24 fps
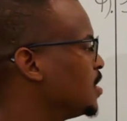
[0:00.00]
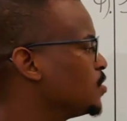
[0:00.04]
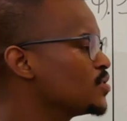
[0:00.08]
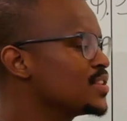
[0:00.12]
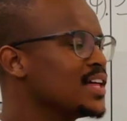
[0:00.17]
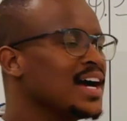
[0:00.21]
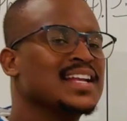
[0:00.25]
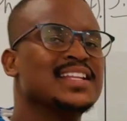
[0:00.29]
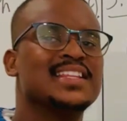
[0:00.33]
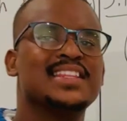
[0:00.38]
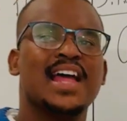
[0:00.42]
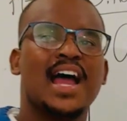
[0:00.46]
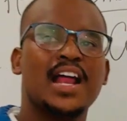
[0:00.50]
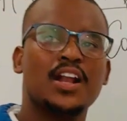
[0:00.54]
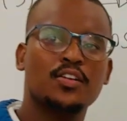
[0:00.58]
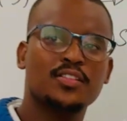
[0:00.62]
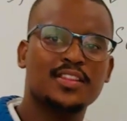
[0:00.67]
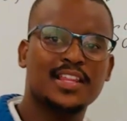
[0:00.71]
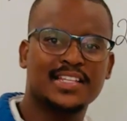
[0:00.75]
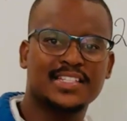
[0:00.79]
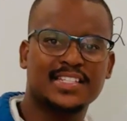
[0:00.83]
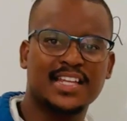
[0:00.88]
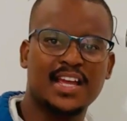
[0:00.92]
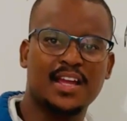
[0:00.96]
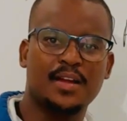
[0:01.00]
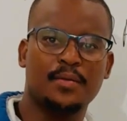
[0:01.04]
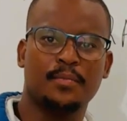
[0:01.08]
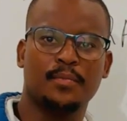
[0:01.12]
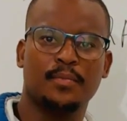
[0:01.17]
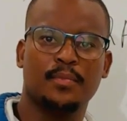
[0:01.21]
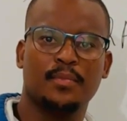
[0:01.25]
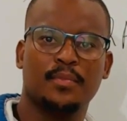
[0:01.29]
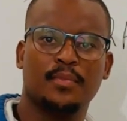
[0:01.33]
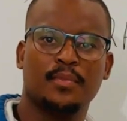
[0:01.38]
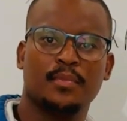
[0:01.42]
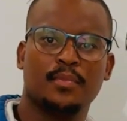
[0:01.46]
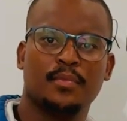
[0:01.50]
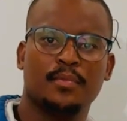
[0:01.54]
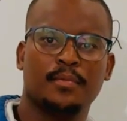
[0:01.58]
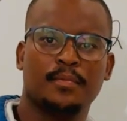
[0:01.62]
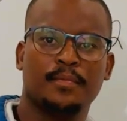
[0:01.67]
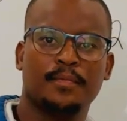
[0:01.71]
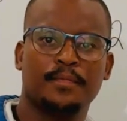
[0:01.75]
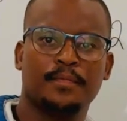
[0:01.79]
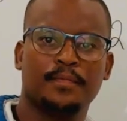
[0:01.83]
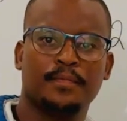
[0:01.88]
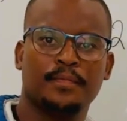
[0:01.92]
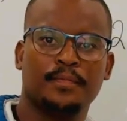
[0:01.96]
to that, they are not the same,
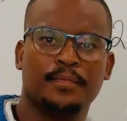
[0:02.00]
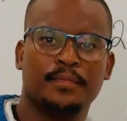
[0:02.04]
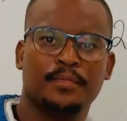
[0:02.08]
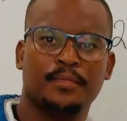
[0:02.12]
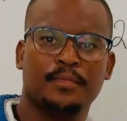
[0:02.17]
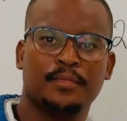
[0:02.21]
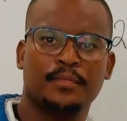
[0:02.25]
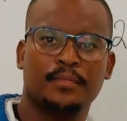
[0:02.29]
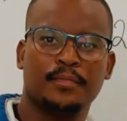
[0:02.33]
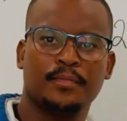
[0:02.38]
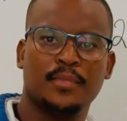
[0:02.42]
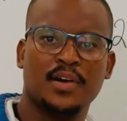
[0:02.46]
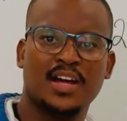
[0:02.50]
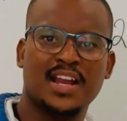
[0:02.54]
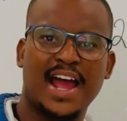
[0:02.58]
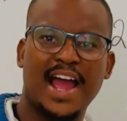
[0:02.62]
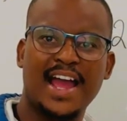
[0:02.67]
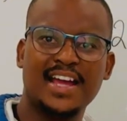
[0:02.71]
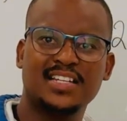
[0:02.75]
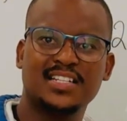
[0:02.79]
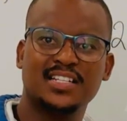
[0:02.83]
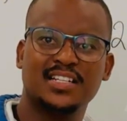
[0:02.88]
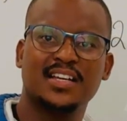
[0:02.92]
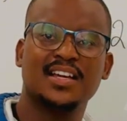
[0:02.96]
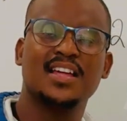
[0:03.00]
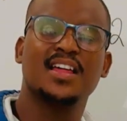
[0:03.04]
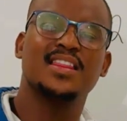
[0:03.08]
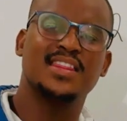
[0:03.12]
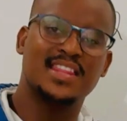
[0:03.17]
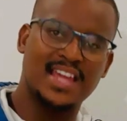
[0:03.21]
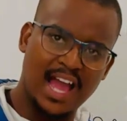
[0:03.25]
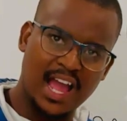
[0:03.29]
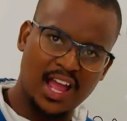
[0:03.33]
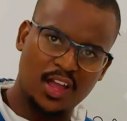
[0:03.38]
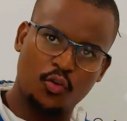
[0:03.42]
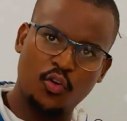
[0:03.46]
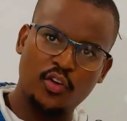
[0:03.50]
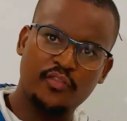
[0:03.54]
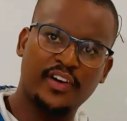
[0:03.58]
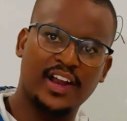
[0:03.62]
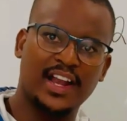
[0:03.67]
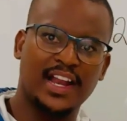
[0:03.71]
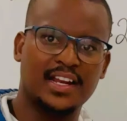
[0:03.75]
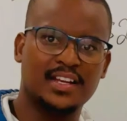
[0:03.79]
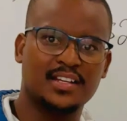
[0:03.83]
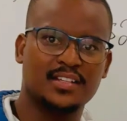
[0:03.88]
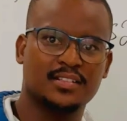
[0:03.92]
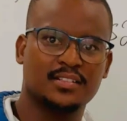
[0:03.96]
right? They are
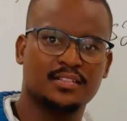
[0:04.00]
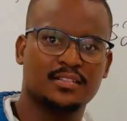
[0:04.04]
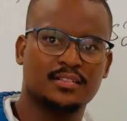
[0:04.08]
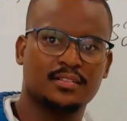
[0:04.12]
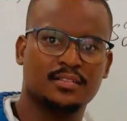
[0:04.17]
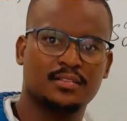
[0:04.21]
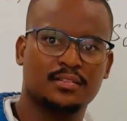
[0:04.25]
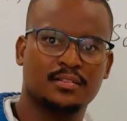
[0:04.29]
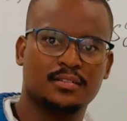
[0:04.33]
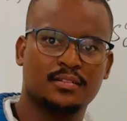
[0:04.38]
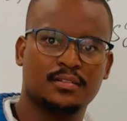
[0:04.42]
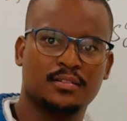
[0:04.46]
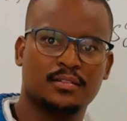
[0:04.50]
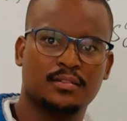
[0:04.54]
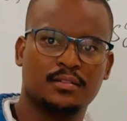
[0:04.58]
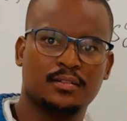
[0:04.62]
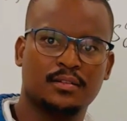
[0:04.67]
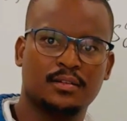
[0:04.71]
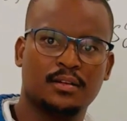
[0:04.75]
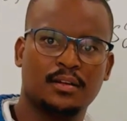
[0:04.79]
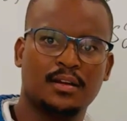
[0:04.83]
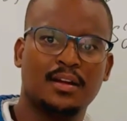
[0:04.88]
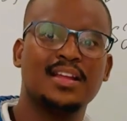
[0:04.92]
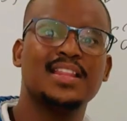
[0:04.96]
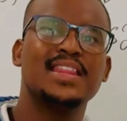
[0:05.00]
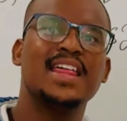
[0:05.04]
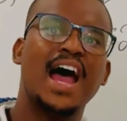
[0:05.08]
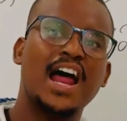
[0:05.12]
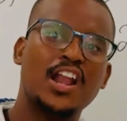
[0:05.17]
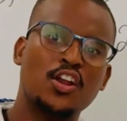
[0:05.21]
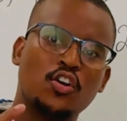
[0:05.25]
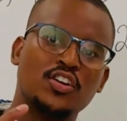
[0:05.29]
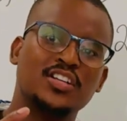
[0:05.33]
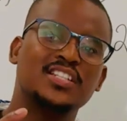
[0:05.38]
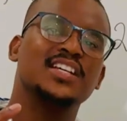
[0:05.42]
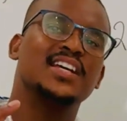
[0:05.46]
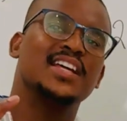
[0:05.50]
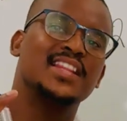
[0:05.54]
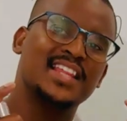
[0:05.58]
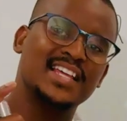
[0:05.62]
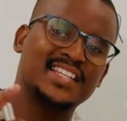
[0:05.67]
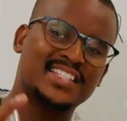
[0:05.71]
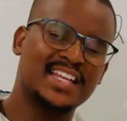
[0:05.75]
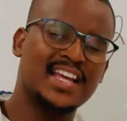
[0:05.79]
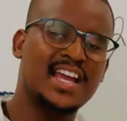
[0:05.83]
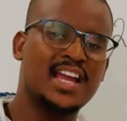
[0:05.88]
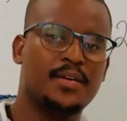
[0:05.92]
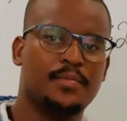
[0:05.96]
equivalent. They are not the
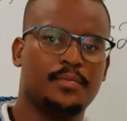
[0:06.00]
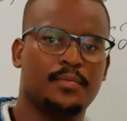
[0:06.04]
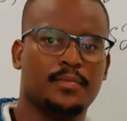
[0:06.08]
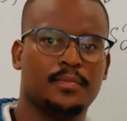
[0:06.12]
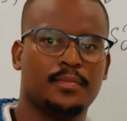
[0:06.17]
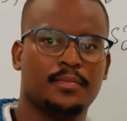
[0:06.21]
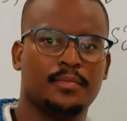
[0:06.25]
same.